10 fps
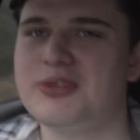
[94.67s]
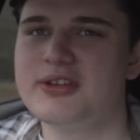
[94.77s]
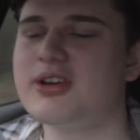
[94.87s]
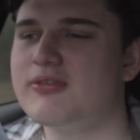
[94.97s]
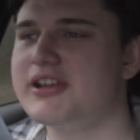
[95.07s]
so I
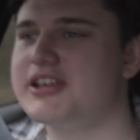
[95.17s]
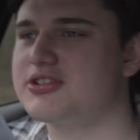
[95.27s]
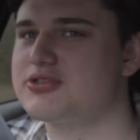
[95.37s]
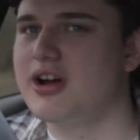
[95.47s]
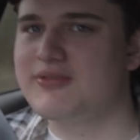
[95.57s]
don't really
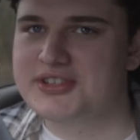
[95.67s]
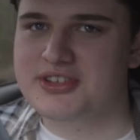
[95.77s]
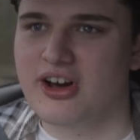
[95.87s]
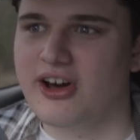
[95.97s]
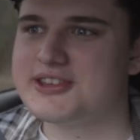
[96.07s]
drive this
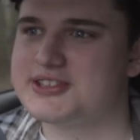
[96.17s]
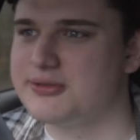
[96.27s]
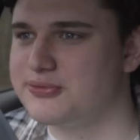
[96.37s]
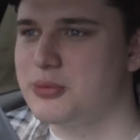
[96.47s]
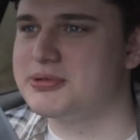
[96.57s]
car to the
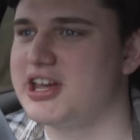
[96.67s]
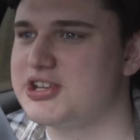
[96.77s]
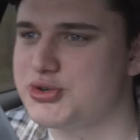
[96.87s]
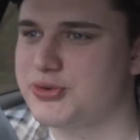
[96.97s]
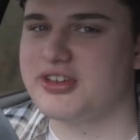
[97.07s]
full
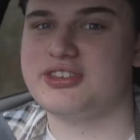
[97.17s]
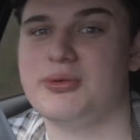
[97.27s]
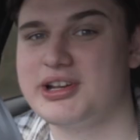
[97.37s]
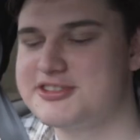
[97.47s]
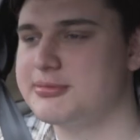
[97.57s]
potential because I don't
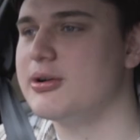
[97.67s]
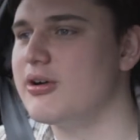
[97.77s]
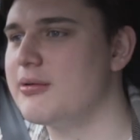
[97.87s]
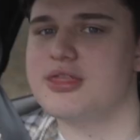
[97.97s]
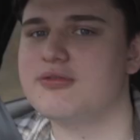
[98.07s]
want it to blow up.